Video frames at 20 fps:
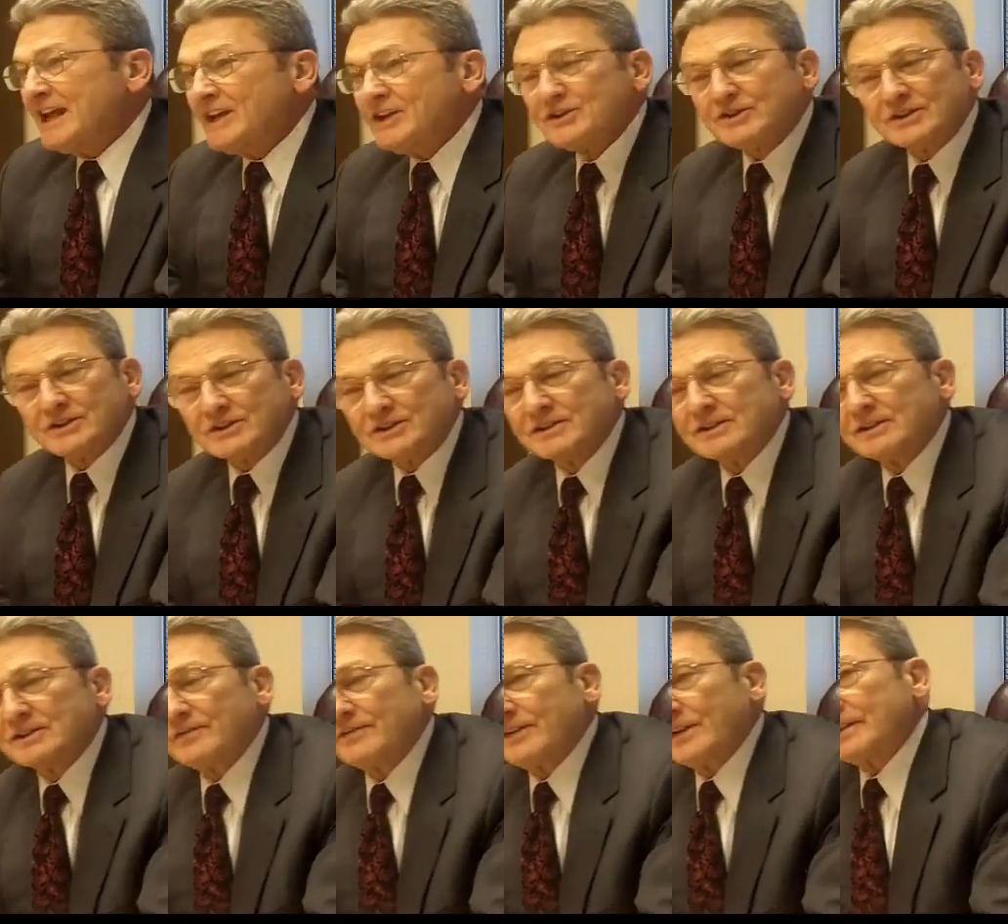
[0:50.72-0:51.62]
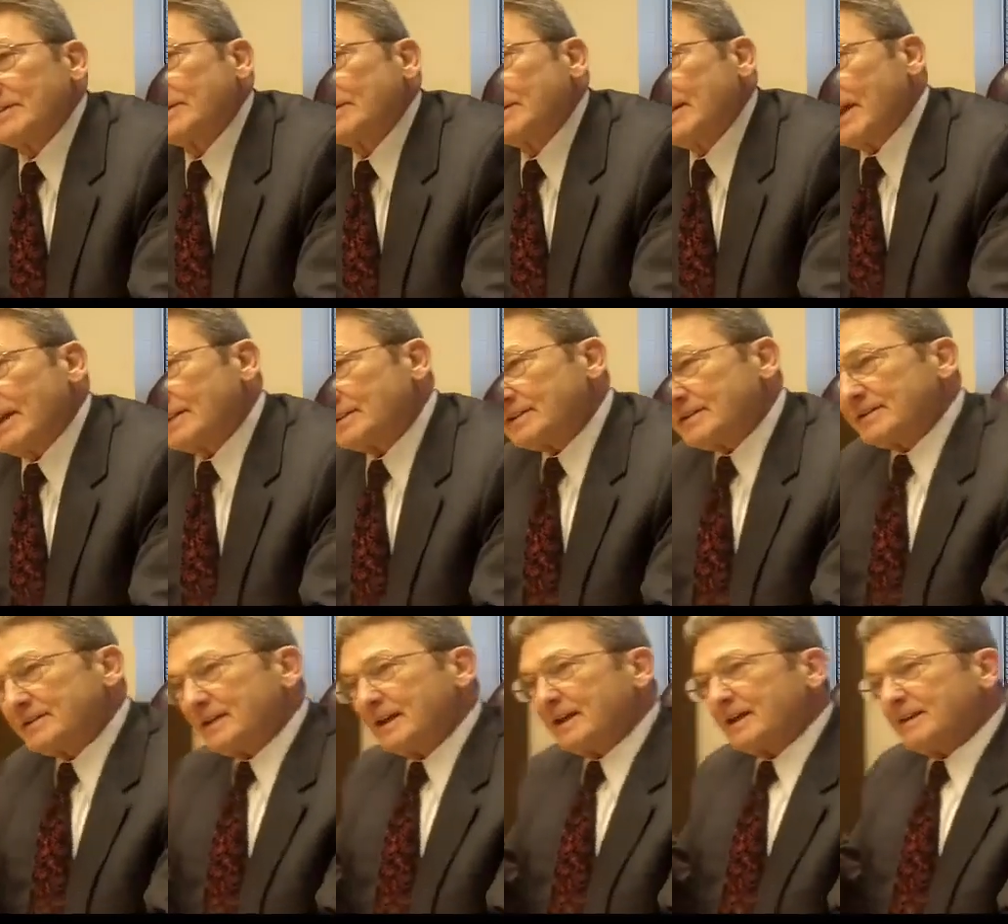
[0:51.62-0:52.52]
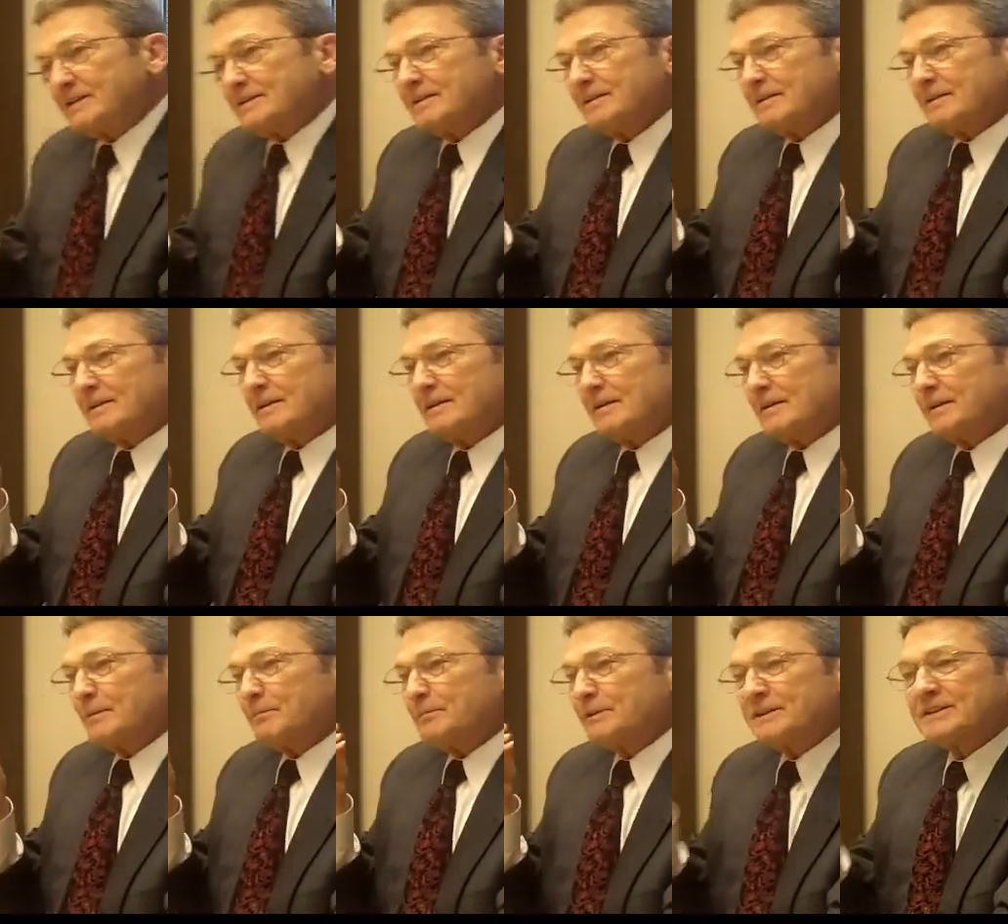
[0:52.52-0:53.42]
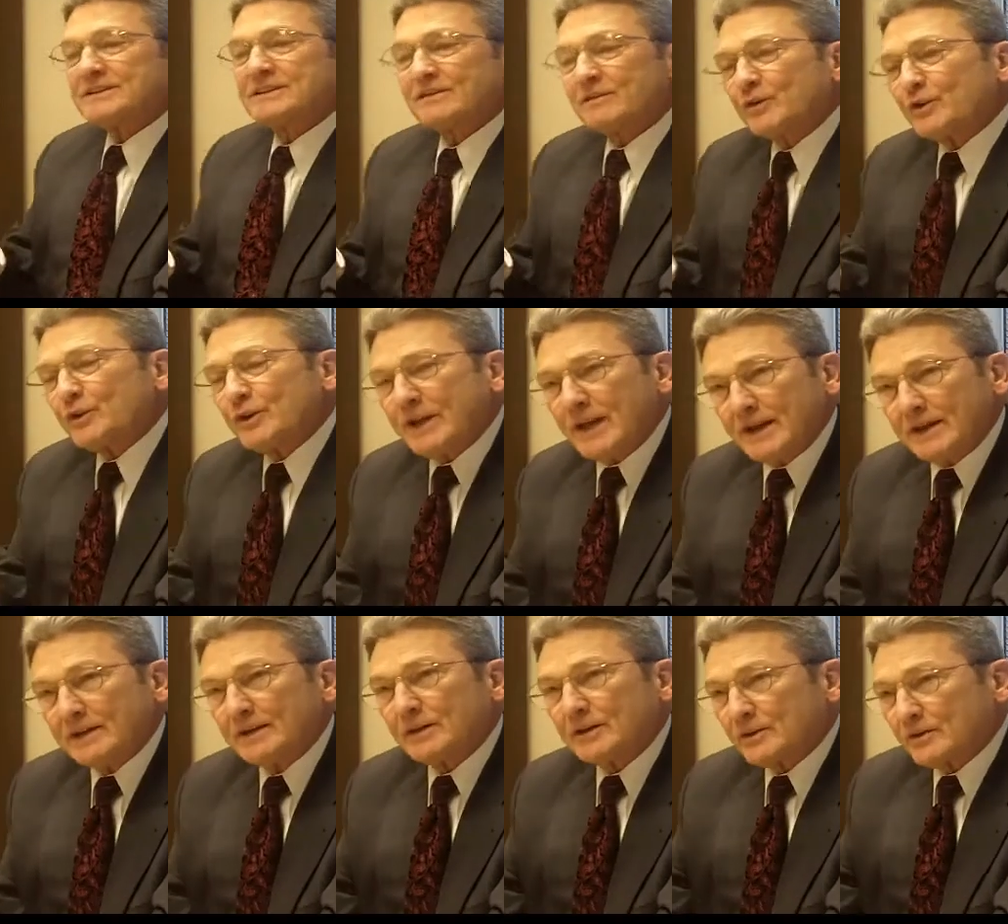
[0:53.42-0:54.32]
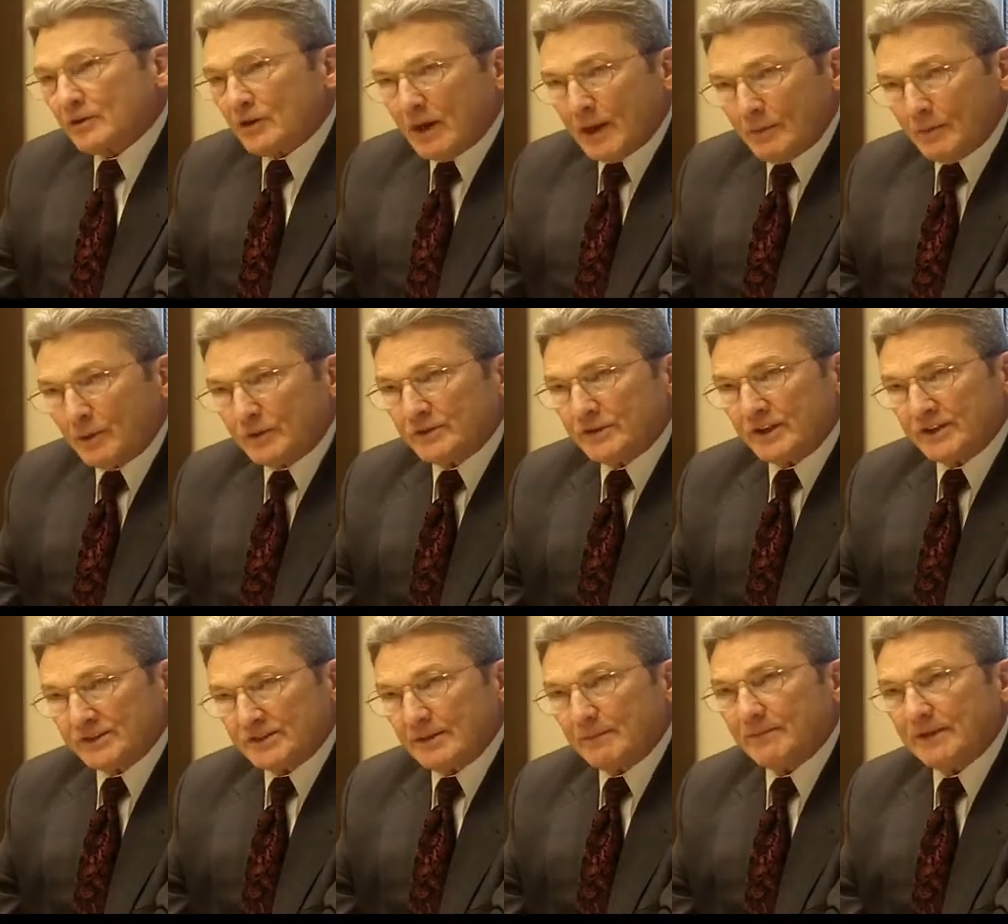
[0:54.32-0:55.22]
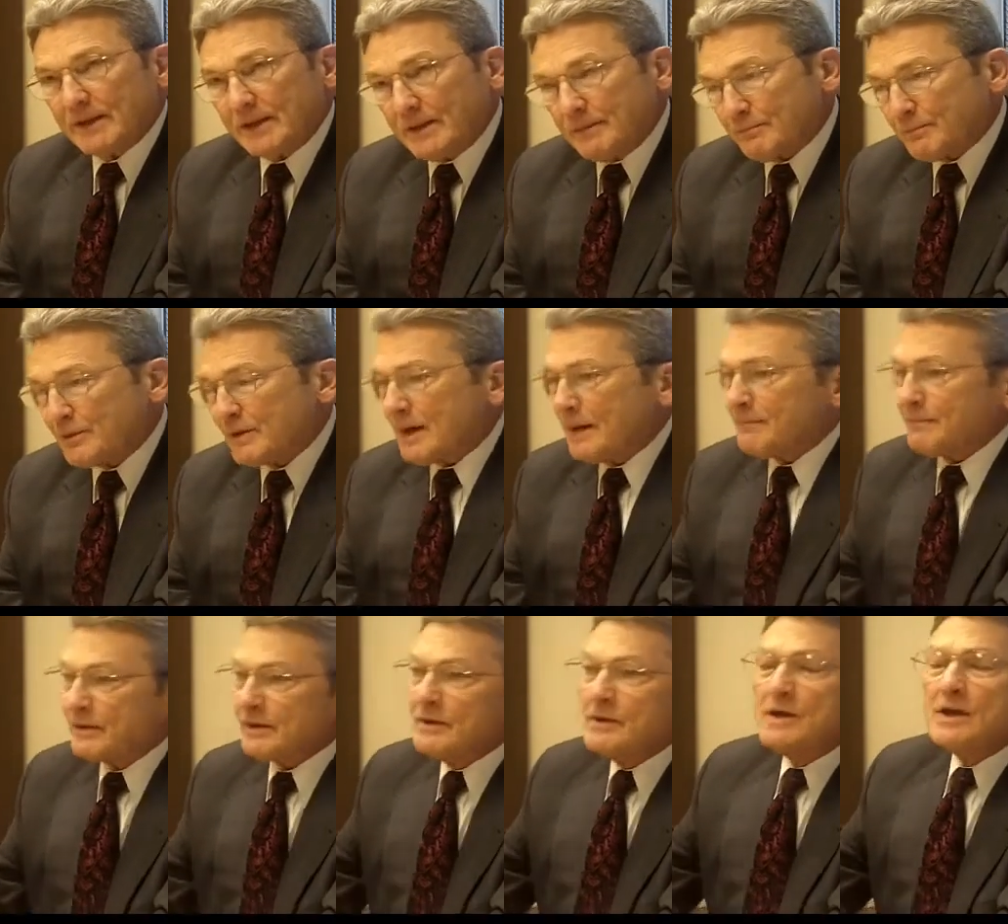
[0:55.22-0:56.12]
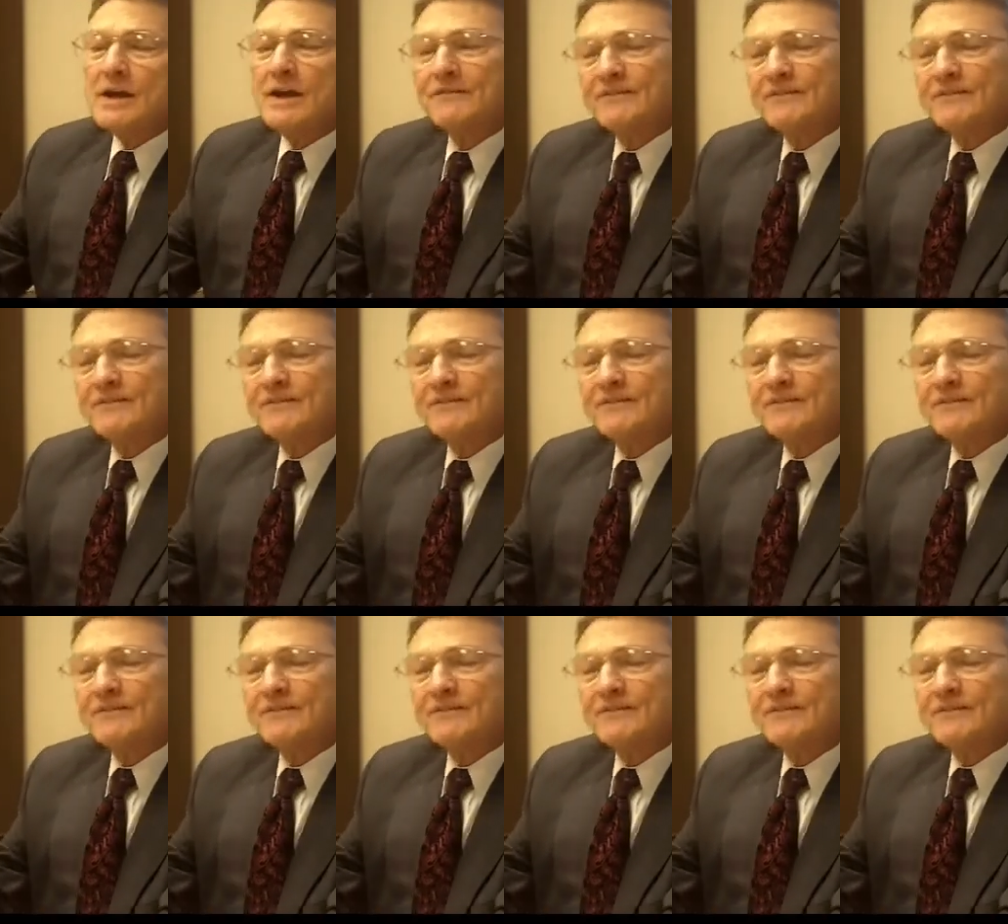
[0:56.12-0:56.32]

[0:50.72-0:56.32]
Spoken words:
agency defense that the police have created a crime or done something improper.